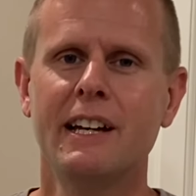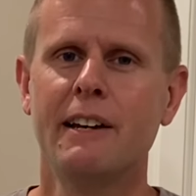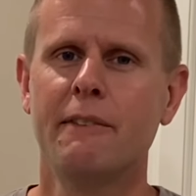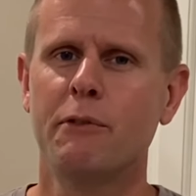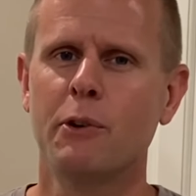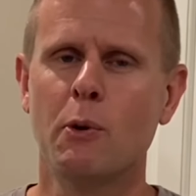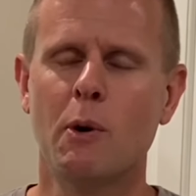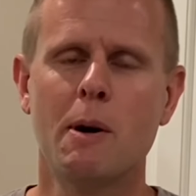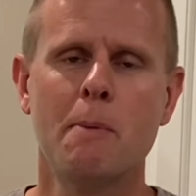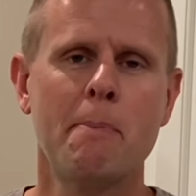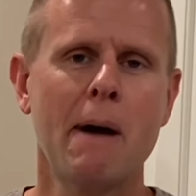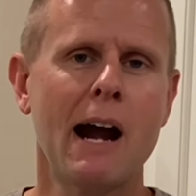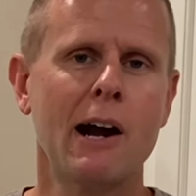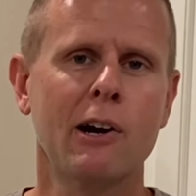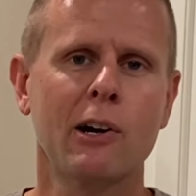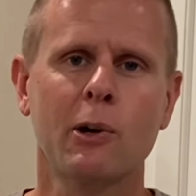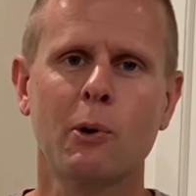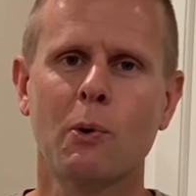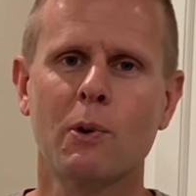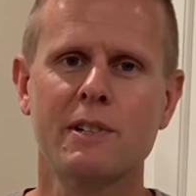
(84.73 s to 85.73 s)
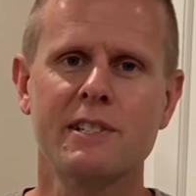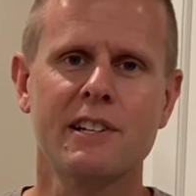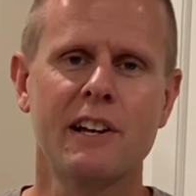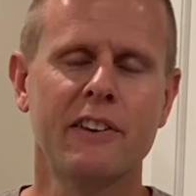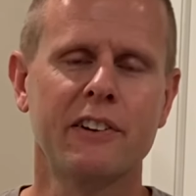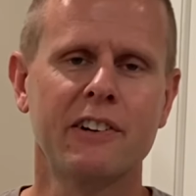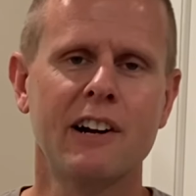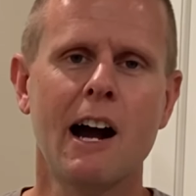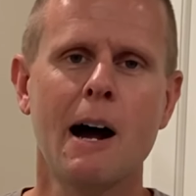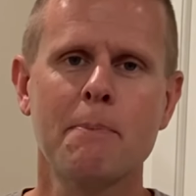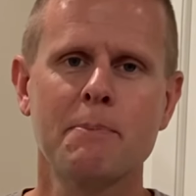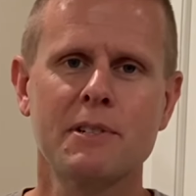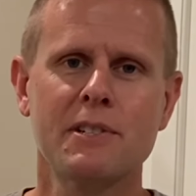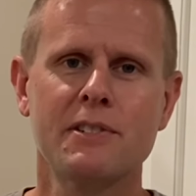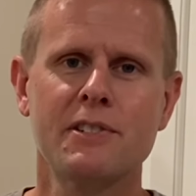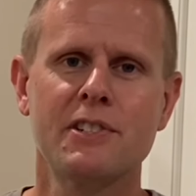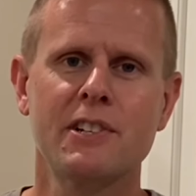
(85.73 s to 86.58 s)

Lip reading: If you want power cords, other options,